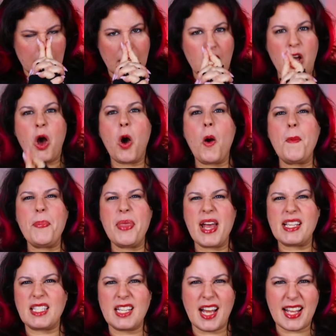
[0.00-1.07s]
I hope
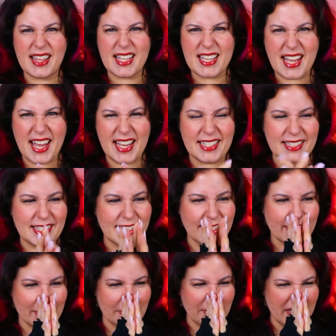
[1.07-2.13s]
that's not the case
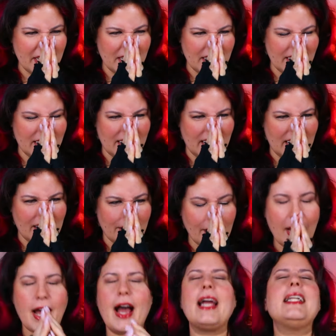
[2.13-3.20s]
here. We shall see.
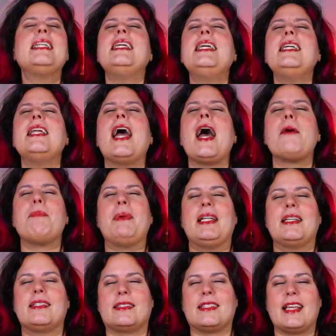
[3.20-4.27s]
I need
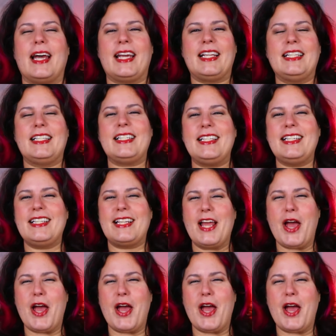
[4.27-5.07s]
happiness. I need happiness.